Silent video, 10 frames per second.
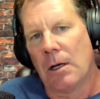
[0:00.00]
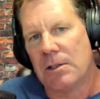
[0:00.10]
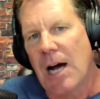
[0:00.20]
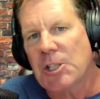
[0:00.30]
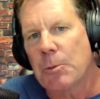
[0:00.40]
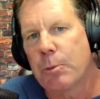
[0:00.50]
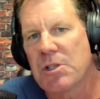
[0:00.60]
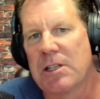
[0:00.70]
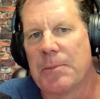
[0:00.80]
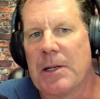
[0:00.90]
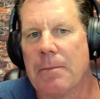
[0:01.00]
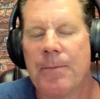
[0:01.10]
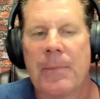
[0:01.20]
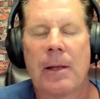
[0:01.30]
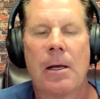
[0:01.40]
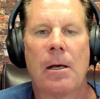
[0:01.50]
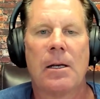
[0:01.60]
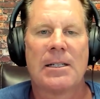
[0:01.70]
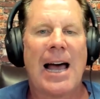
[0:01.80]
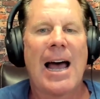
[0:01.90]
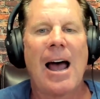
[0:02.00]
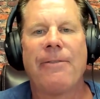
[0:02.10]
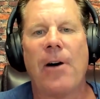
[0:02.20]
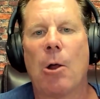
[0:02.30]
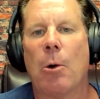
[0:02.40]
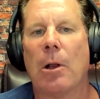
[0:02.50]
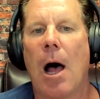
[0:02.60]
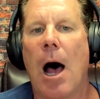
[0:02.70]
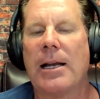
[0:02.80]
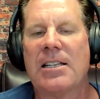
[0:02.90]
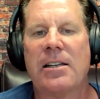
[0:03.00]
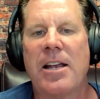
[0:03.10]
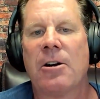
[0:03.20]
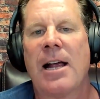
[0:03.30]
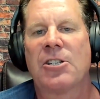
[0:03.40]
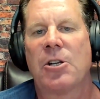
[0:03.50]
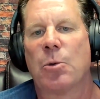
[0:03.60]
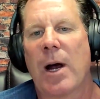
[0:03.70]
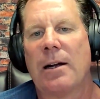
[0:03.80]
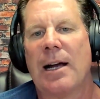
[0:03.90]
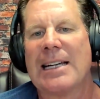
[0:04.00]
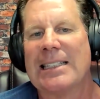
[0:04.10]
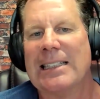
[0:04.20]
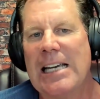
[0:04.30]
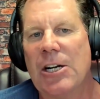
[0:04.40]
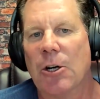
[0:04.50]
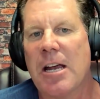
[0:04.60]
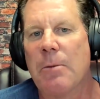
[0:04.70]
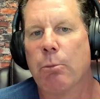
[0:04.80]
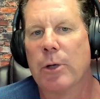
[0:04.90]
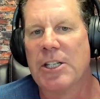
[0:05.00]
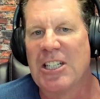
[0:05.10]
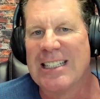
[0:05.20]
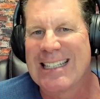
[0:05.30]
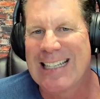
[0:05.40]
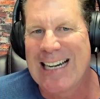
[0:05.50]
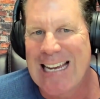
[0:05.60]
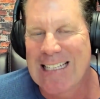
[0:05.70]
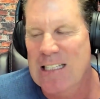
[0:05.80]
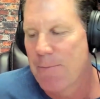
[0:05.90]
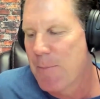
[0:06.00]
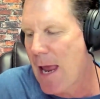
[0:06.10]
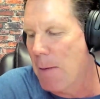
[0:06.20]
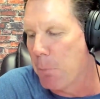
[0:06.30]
Dr. Bruce Lipton is a guy I follow a lot. He's an internationally recognized leader in bridging science and